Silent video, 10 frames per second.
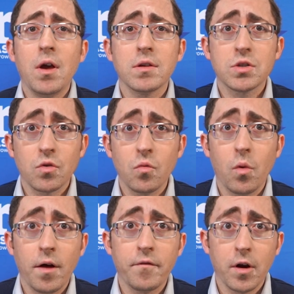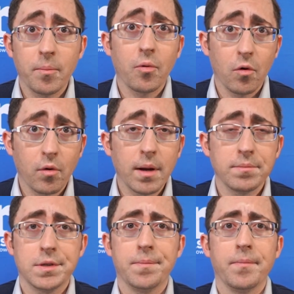be on certain welfare
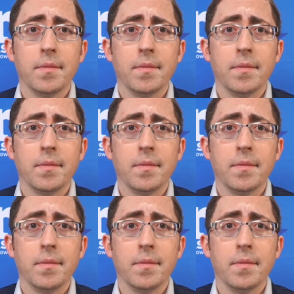programs.